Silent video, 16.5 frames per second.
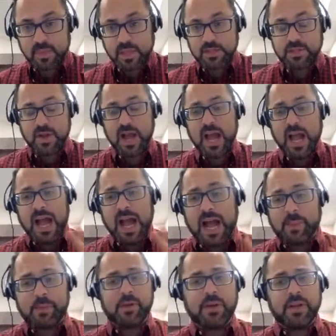So
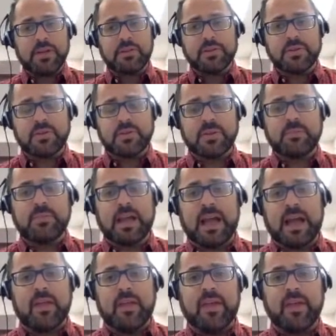I'm going to assume
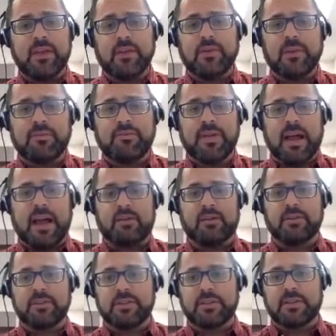now that you have
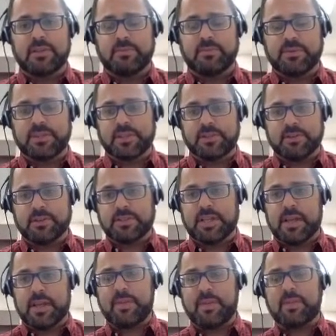found the particular
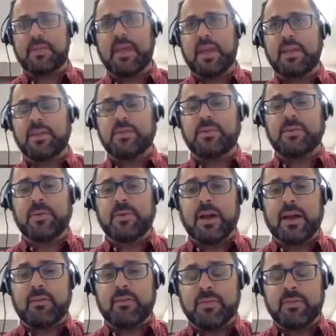assignment that you
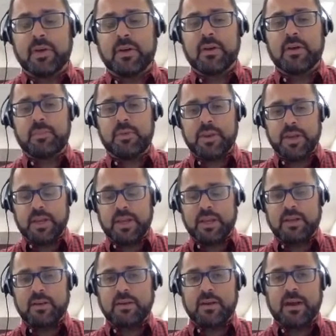have put
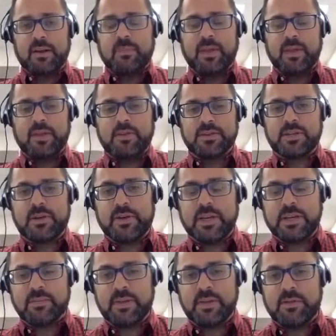in that is
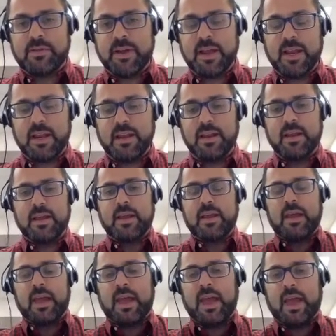going to be graded,
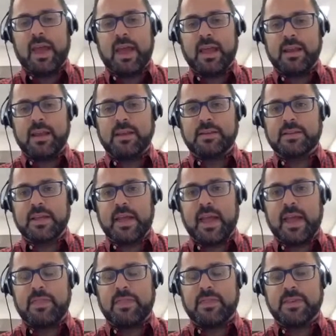and
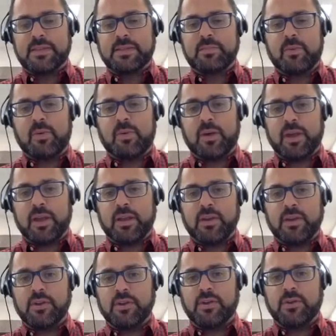at this point
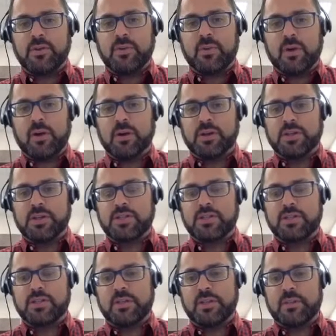you are
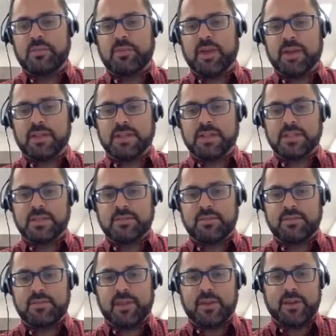just in the process of
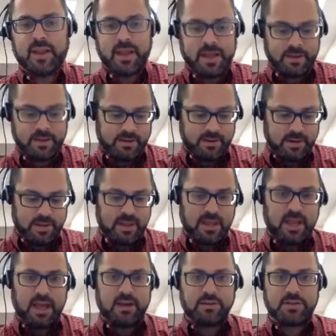figuring out
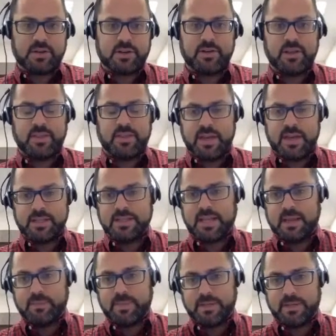how to grade that
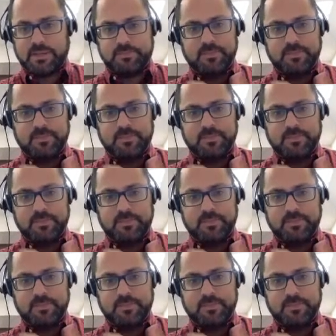assignment.